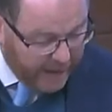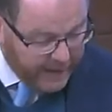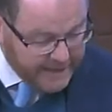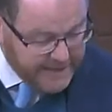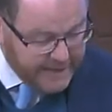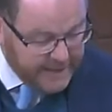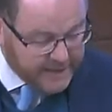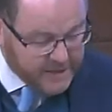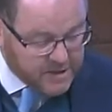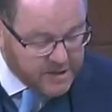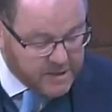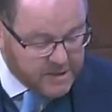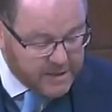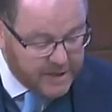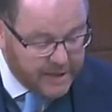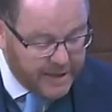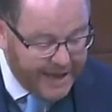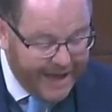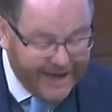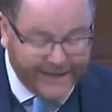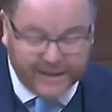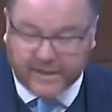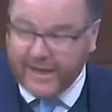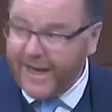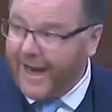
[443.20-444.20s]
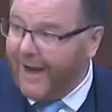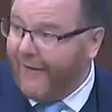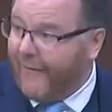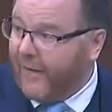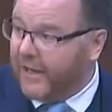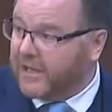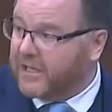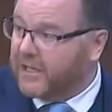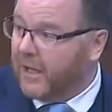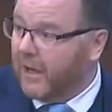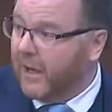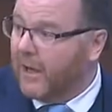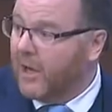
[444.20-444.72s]
identity and
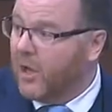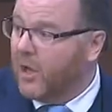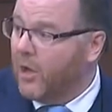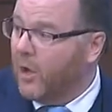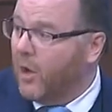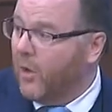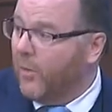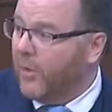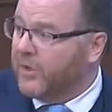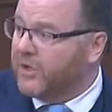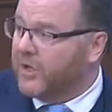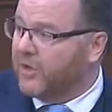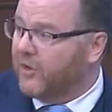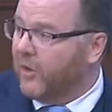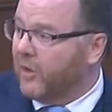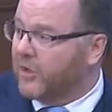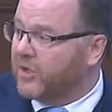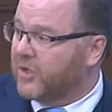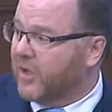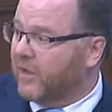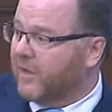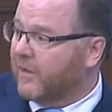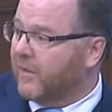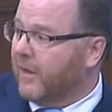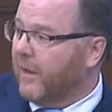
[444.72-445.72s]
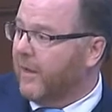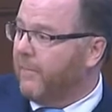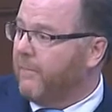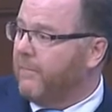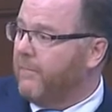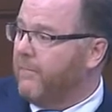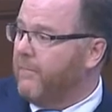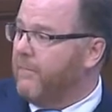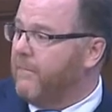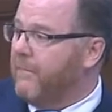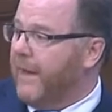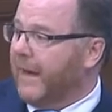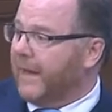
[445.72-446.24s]
character, which is not just a
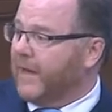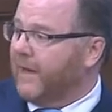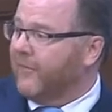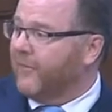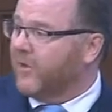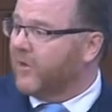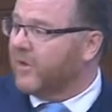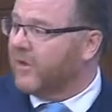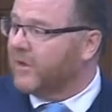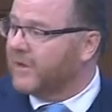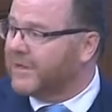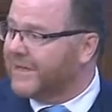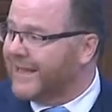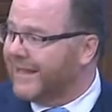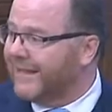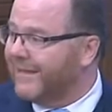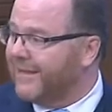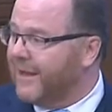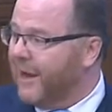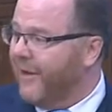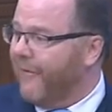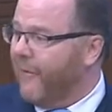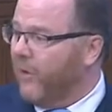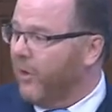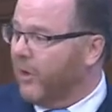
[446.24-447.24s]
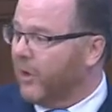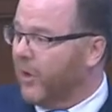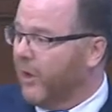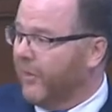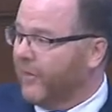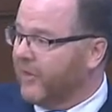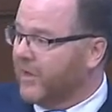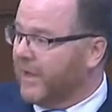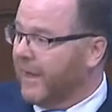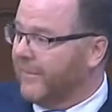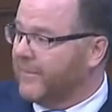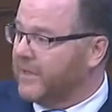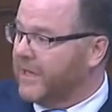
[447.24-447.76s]
magnificent ethereal
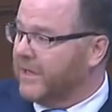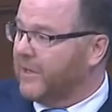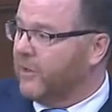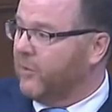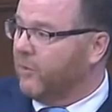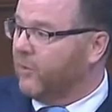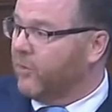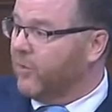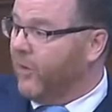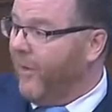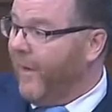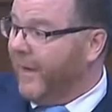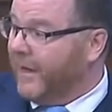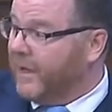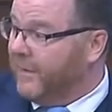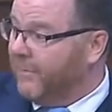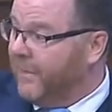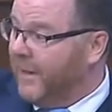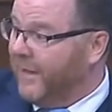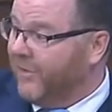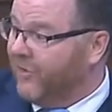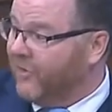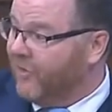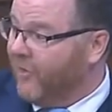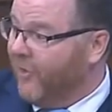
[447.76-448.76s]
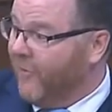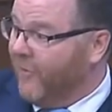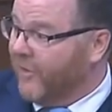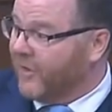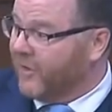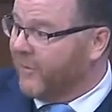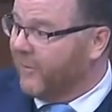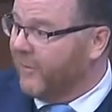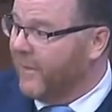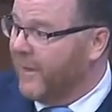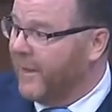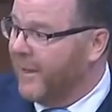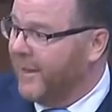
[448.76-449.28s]
concept, it also underpins
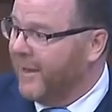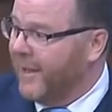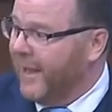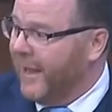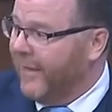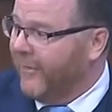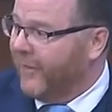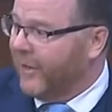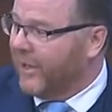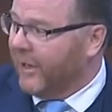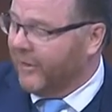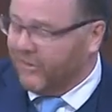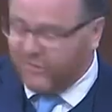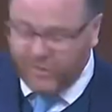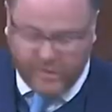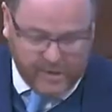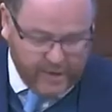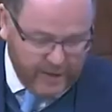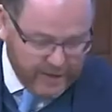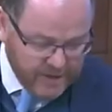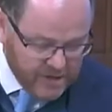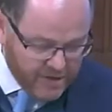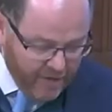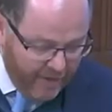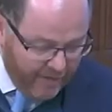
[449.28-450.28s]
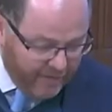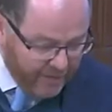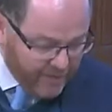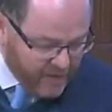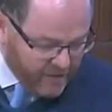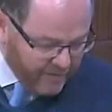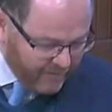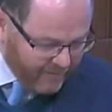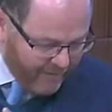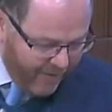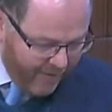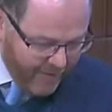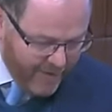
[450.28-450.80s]
tourism in the countryside. So I think
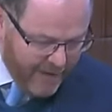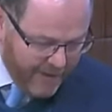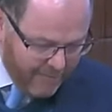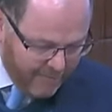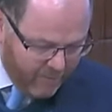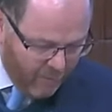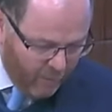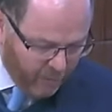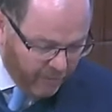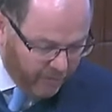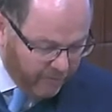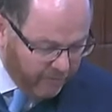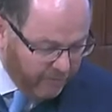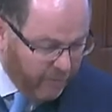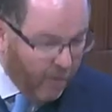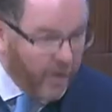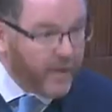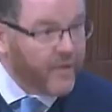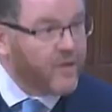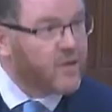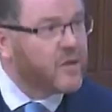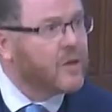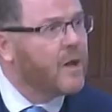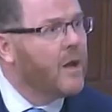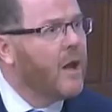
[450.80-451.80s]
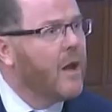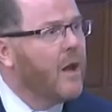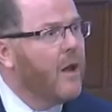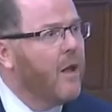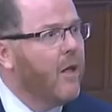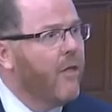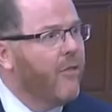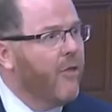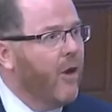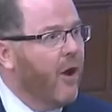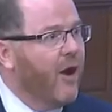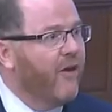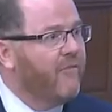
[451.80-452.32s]
some very important points
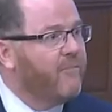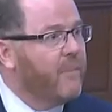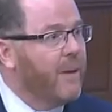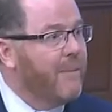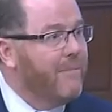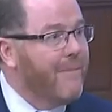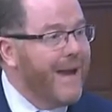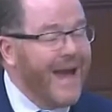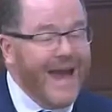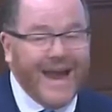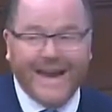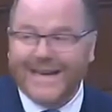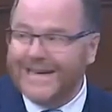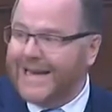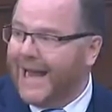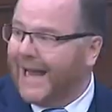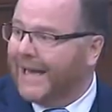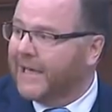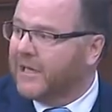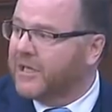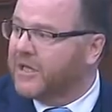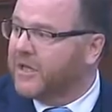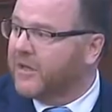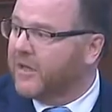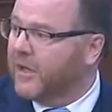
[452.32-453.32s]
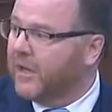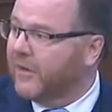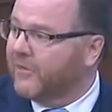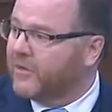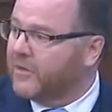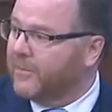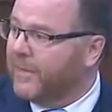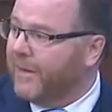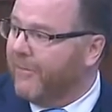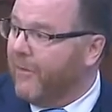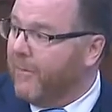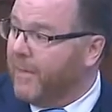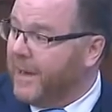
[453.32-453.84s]
that have been made and deserve
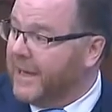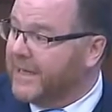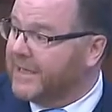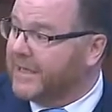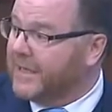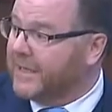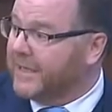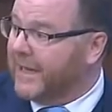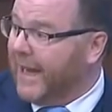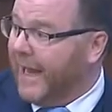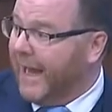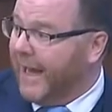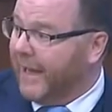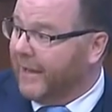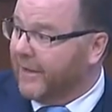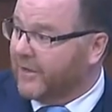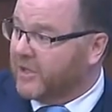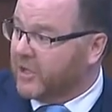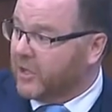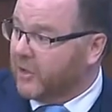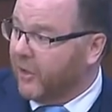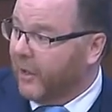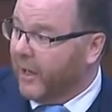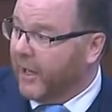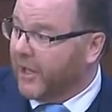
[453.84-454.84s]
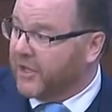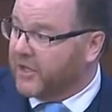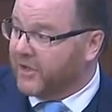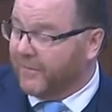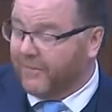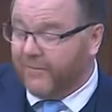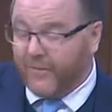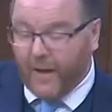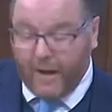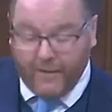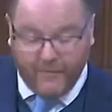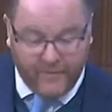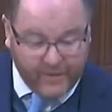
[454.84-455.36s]
to be repeated and acknowledged.
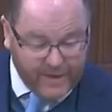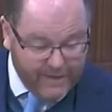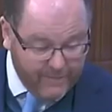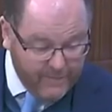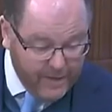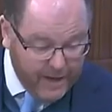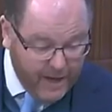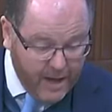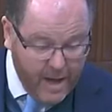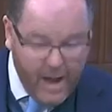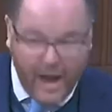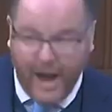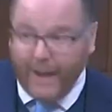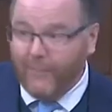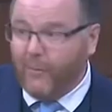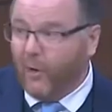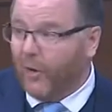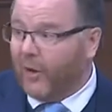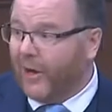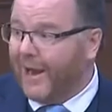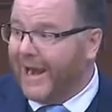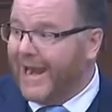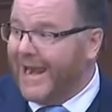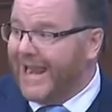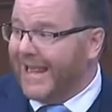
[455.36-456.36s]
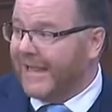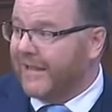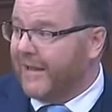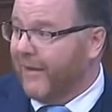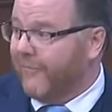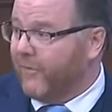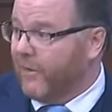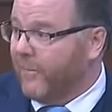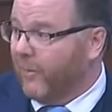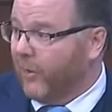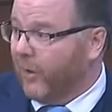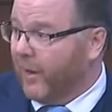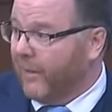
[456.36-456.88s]
Forgive me, I'm not going to list
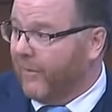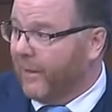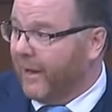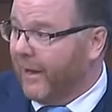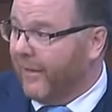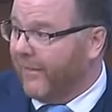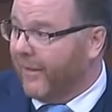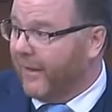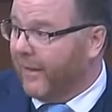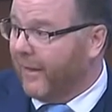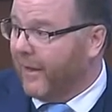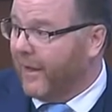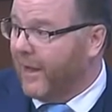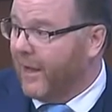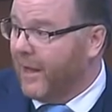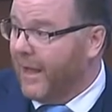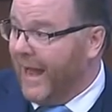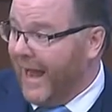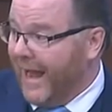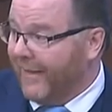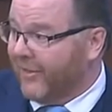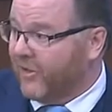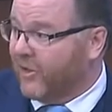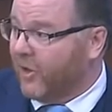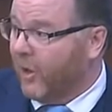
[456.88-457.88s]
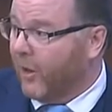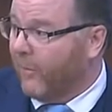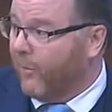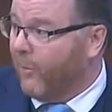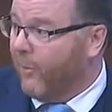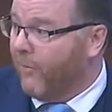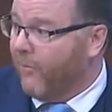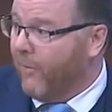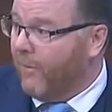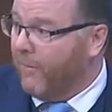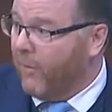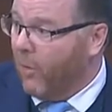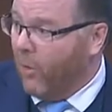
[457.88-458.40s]
everybody, but I think Hansard
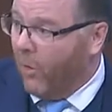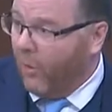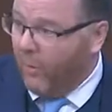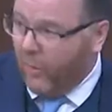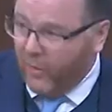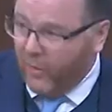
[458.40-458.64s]
will report